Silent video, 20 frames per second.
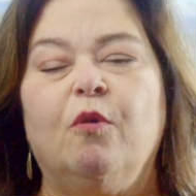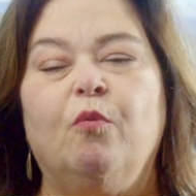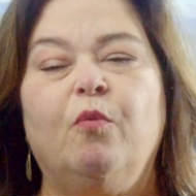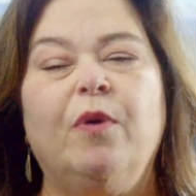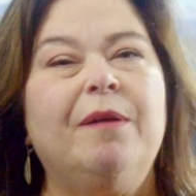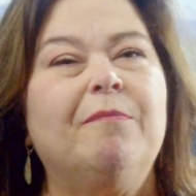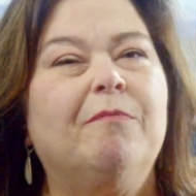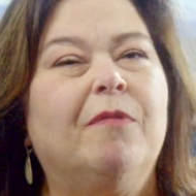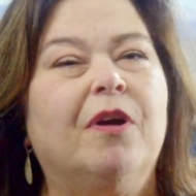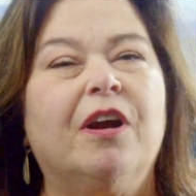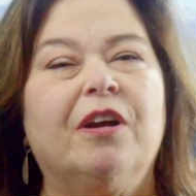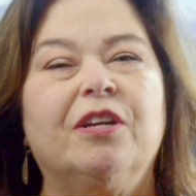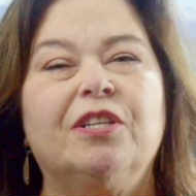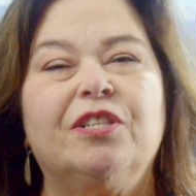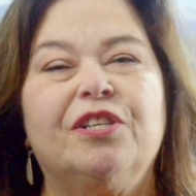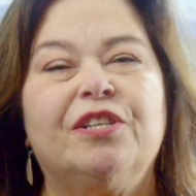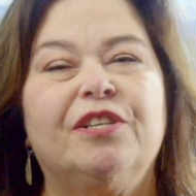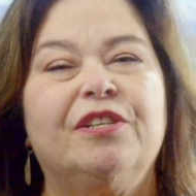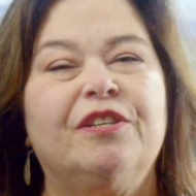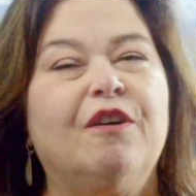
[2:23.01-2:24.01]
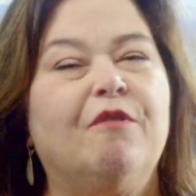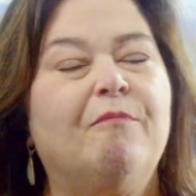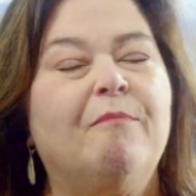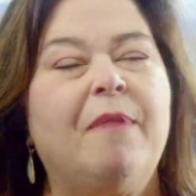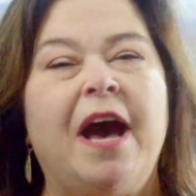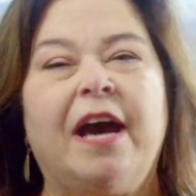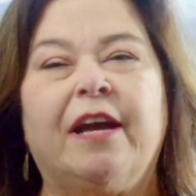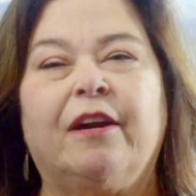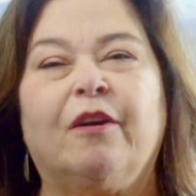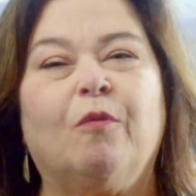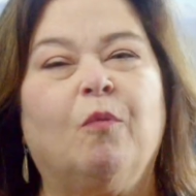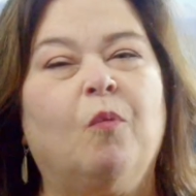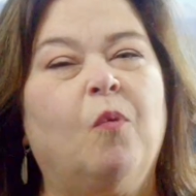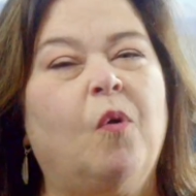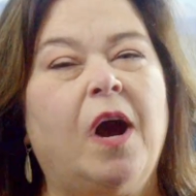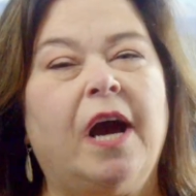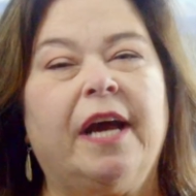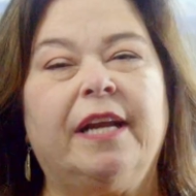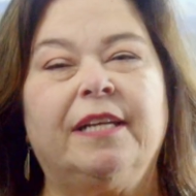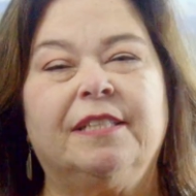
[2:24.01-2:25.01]
We march no matter
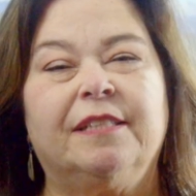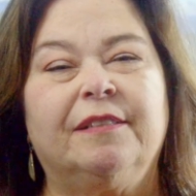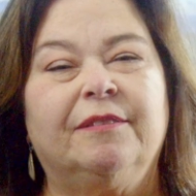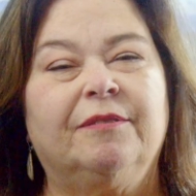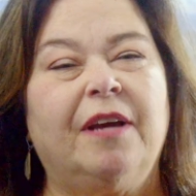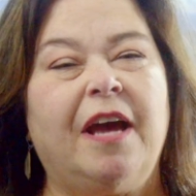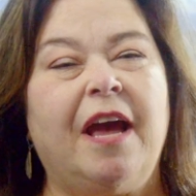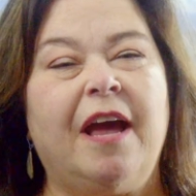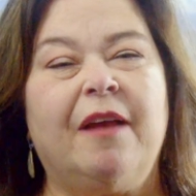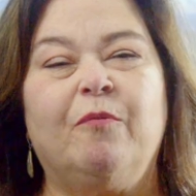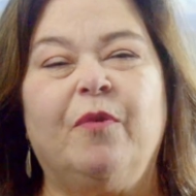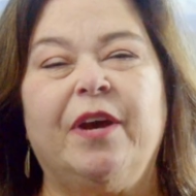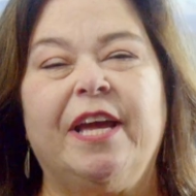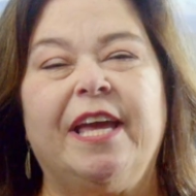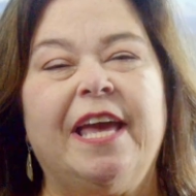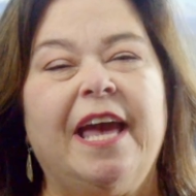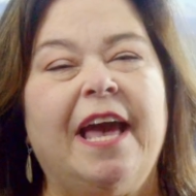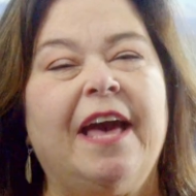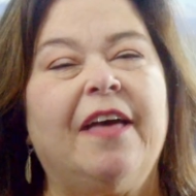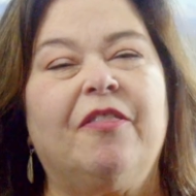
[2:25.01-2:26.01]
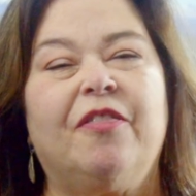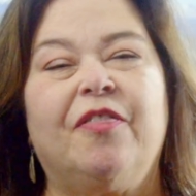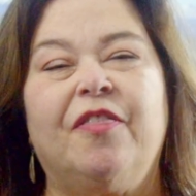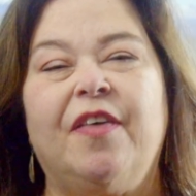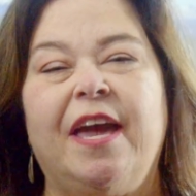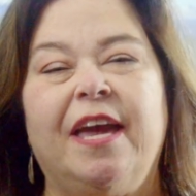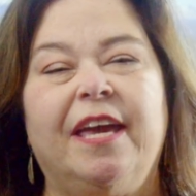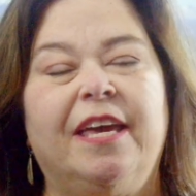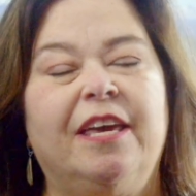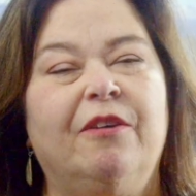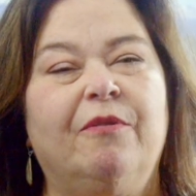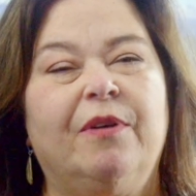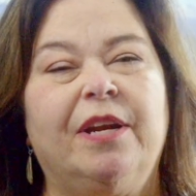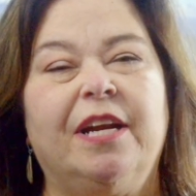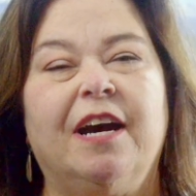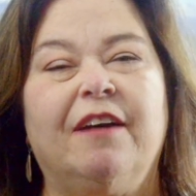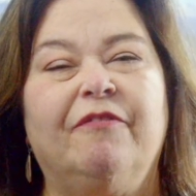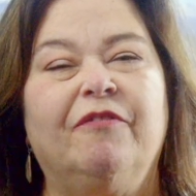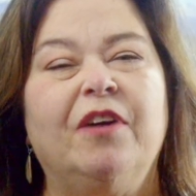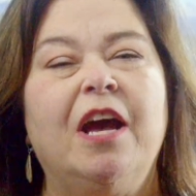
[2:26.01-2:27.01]
what, and we can't thank you
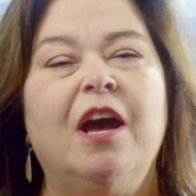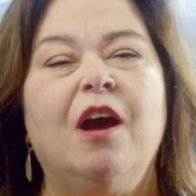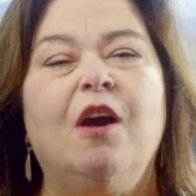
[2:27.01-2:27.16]
enough.